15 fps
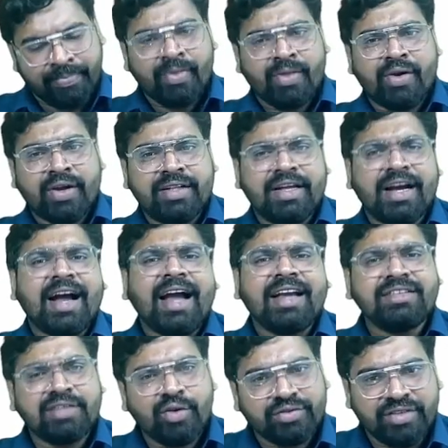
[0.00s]
Okay, the guys
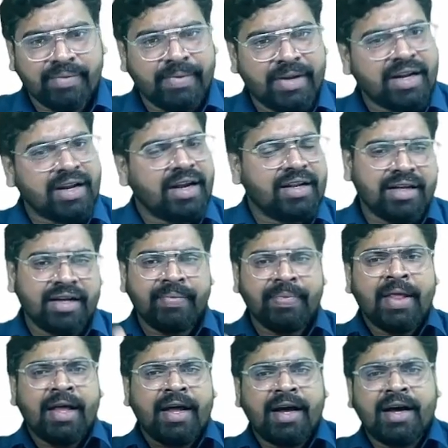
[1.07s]
look similar and the
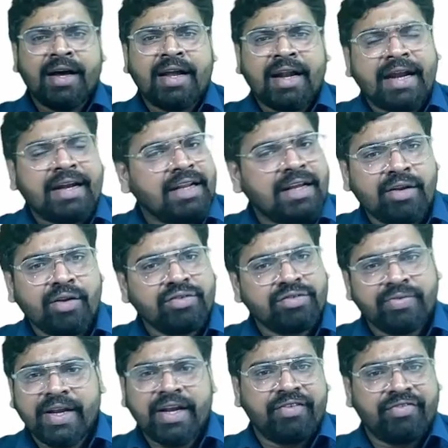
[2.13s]
writing looks
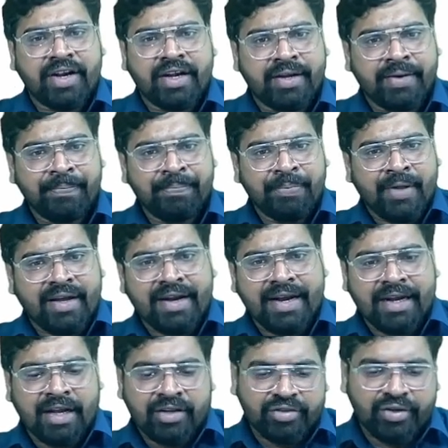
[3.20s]
very different.
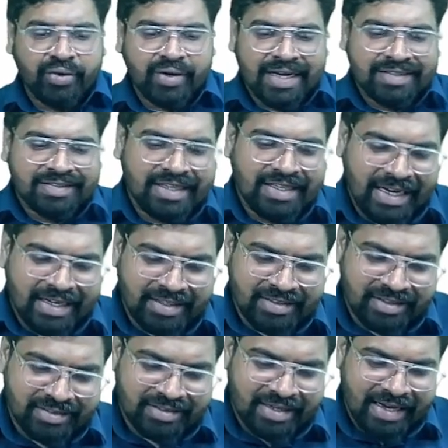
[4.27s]
Right, so you can see that this
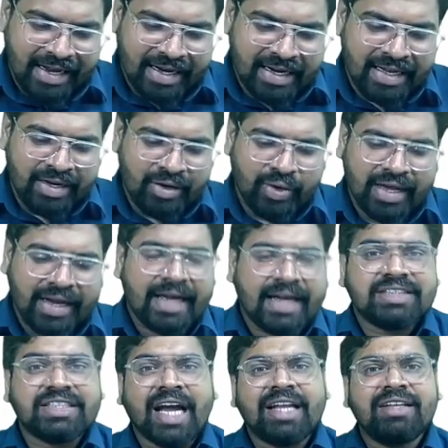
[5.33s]
is like looking like a
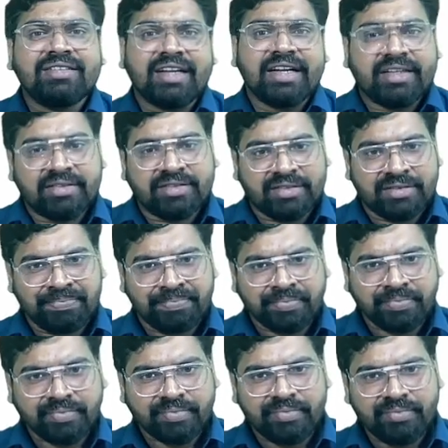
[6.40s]
Chinese letters.
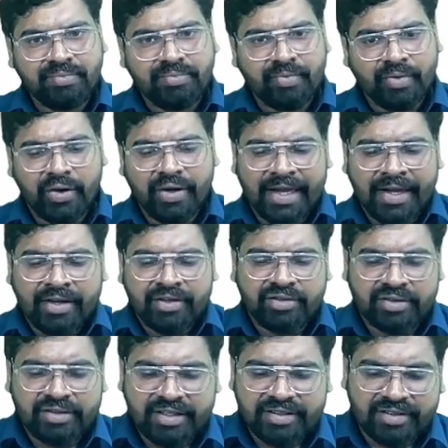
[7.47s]
Okay, so
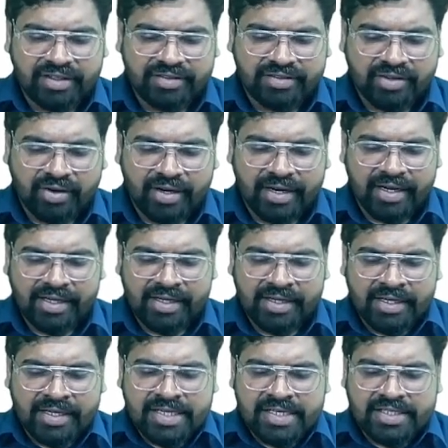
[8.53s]
this is called a
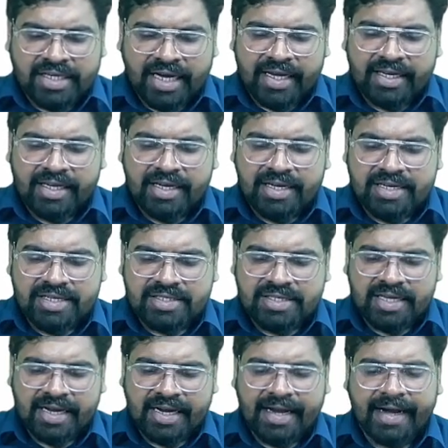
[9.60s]
Chinese
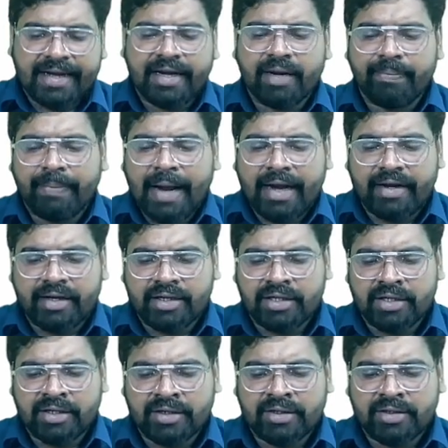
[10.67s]
letter
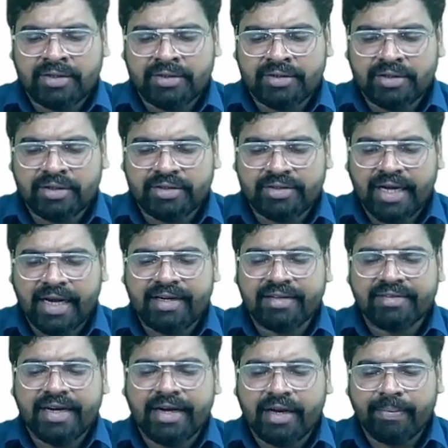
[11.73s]
pattern. Chinese
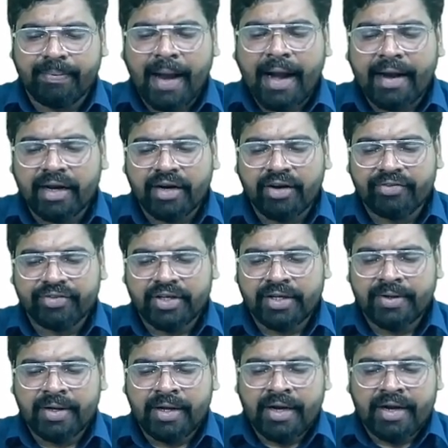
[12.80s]
letter pattern of the
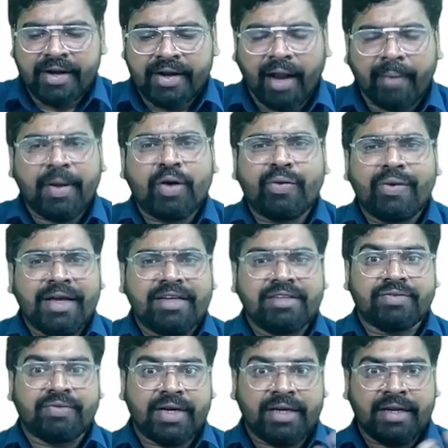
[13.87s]
trabeculae is
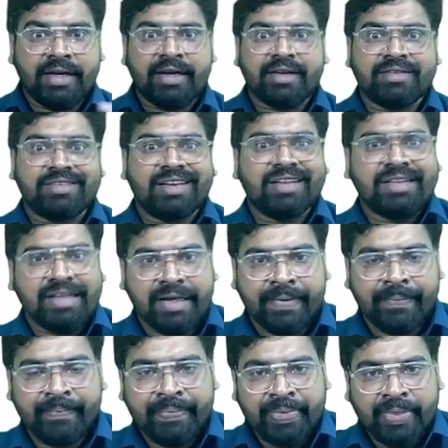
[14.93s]
one interesting thing.
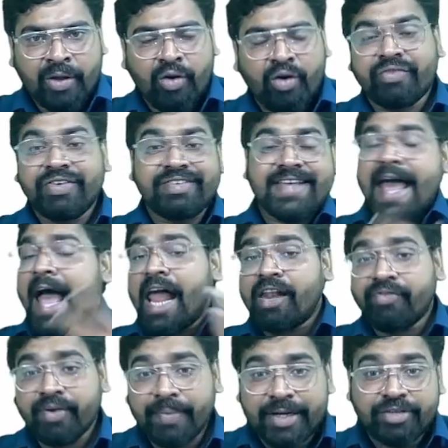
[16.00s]
Or we say
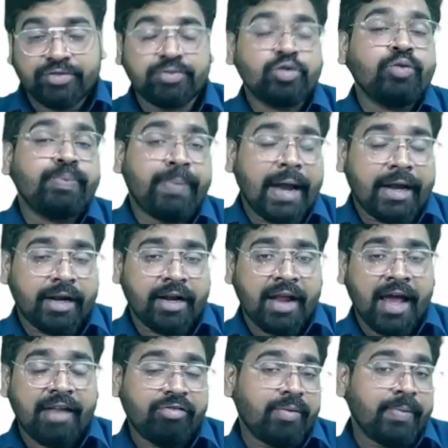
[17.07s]
alphabet soup pattern.
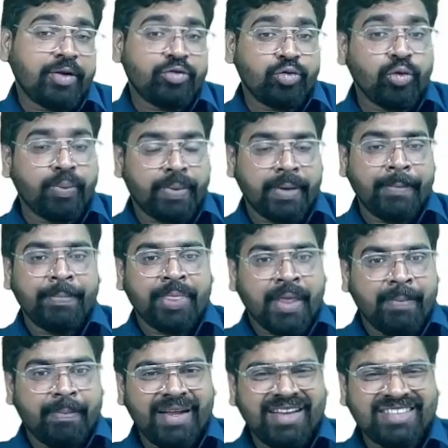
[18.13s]
Alphabet soup
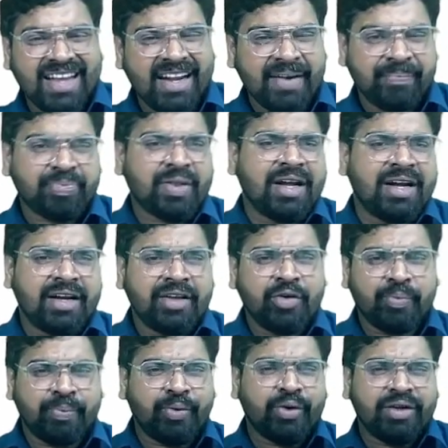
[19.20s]
means that you
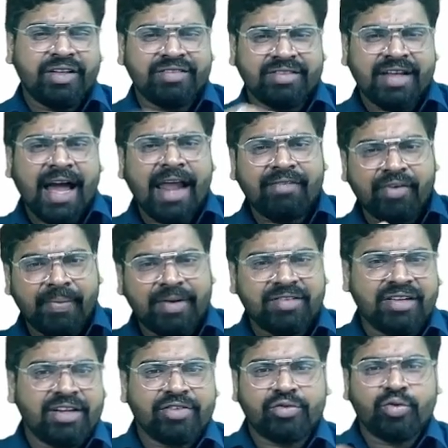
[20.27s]
put this alphabets
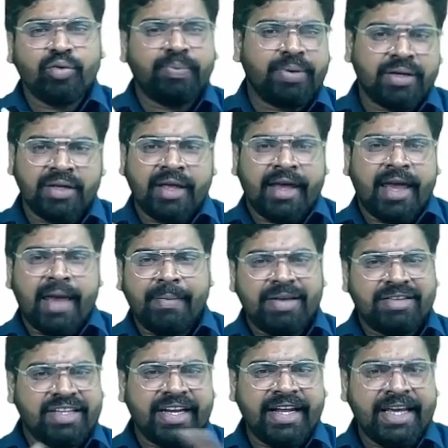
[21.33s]
in a soup, A, B,
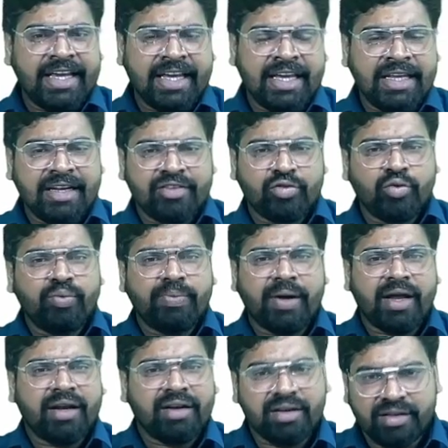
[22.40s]
C, D, E in a soup,
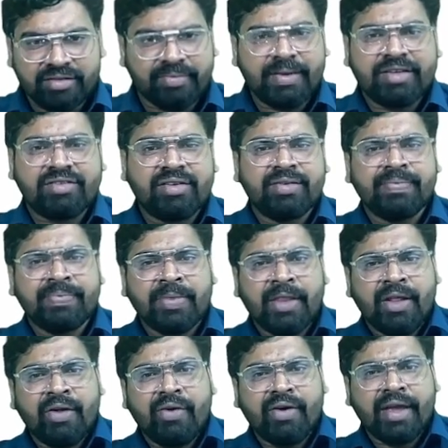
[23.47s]
and it is mixed.
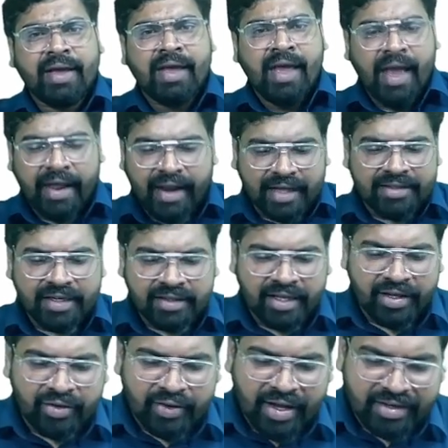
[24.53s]
Okay. Another thing
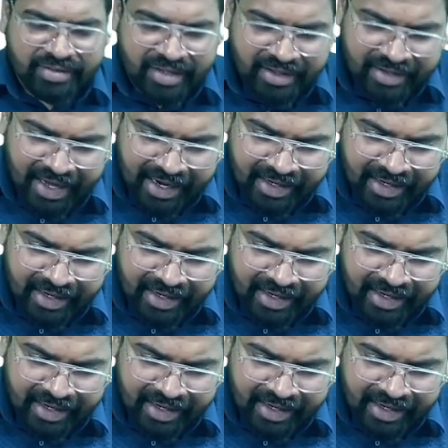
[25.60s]
you can see that